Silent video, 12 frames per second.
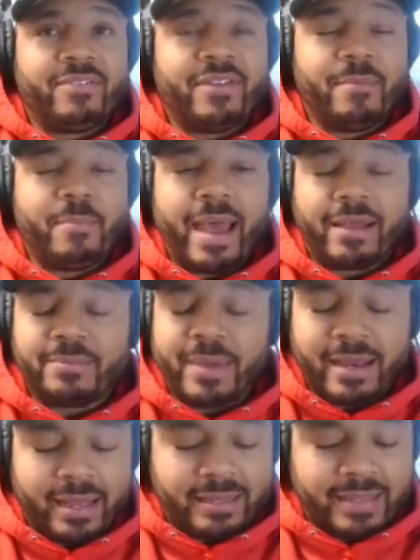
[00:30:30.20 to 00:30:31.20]
have him back,
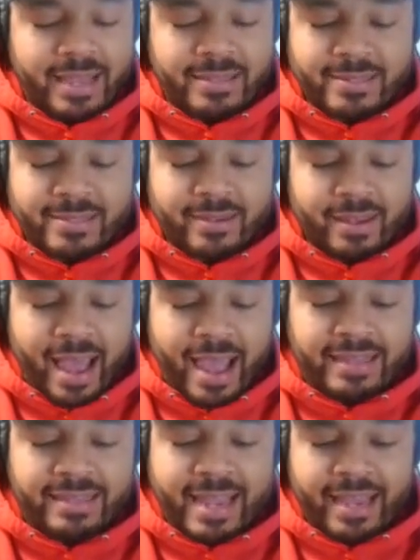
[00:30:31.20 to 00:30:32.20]
man. Like
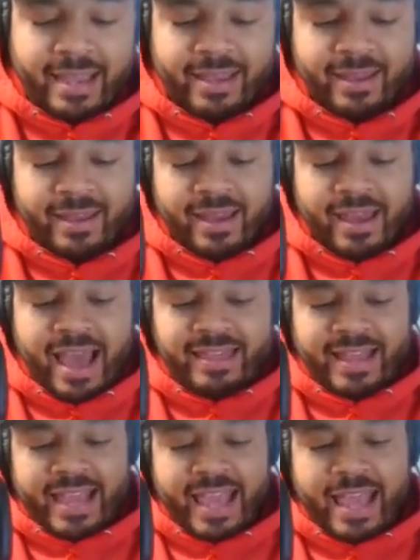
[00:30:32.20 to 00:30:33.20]
I think
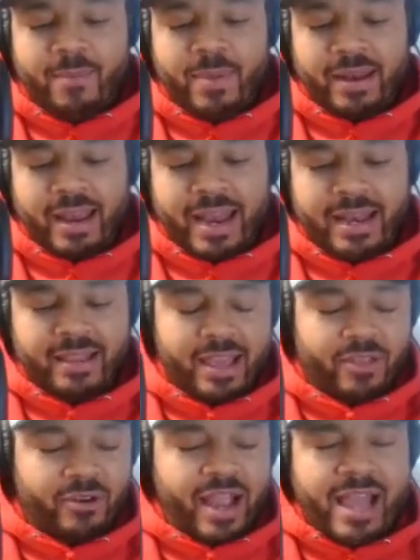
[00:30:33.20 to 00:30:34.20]
him and the
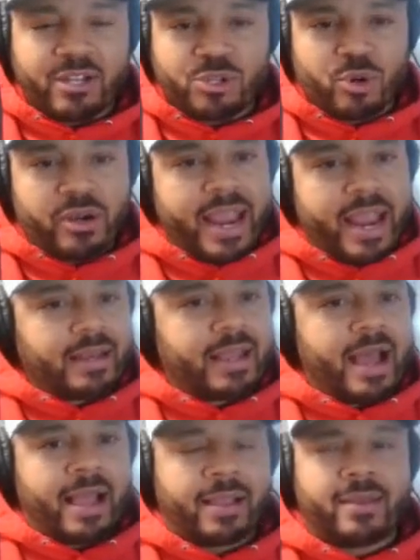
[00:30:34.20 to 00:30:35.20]
other guy, Jordan
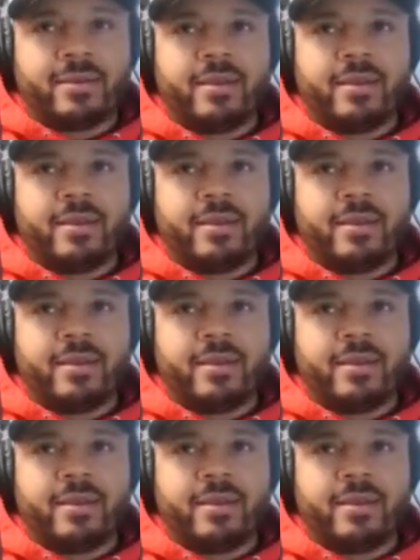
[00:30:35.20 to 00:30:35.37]
Hancock.